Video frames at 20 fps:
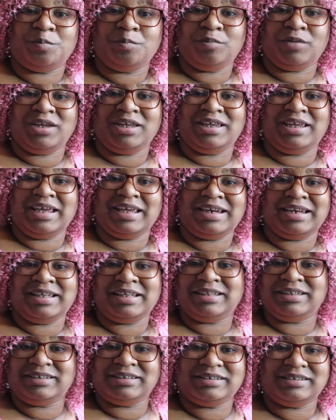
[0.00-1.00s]

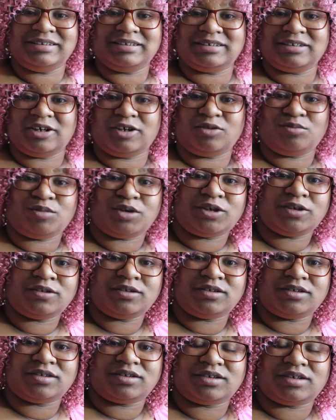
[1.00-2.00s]
beginnings
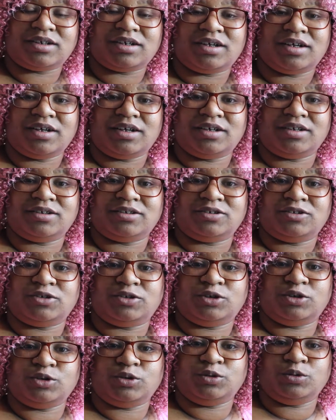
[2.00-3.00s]
almost
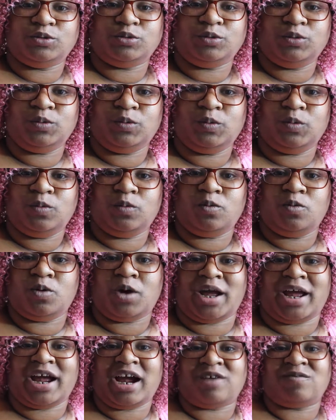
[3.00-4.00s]
to
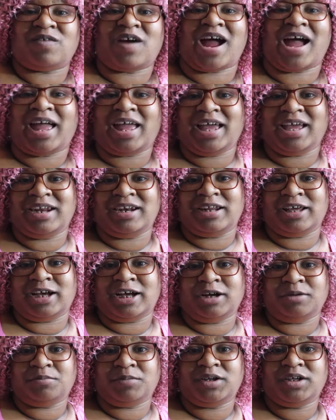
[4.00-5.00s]
wherever I end
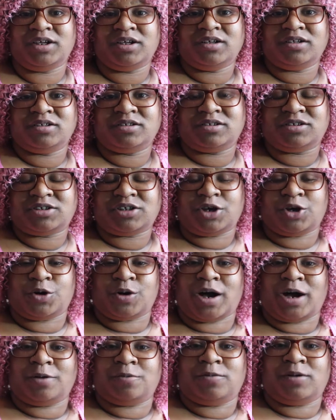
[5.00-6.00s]
up. So
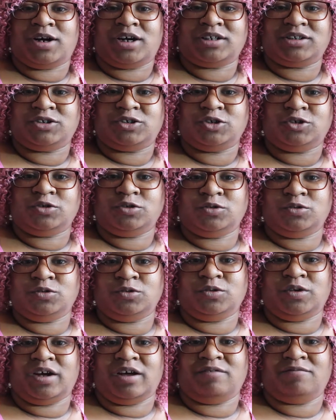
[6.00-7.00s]
I want
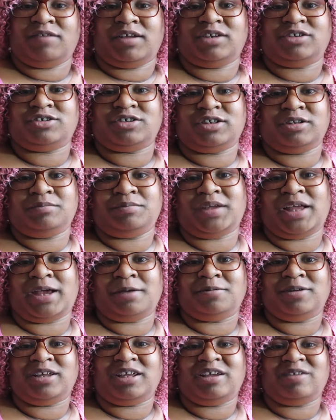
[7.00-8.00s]
to eventually be
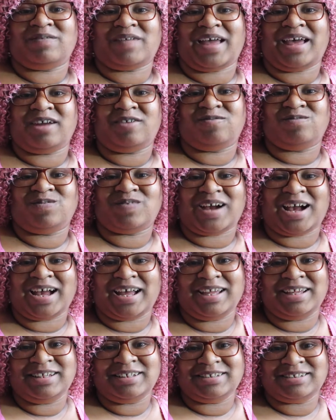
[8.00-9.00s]
able to give
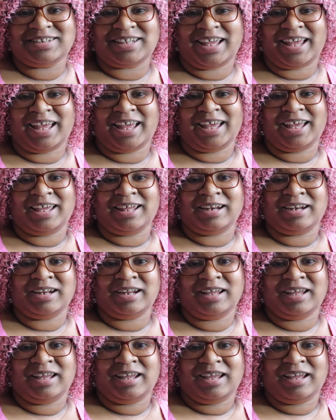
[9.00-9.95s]
advice and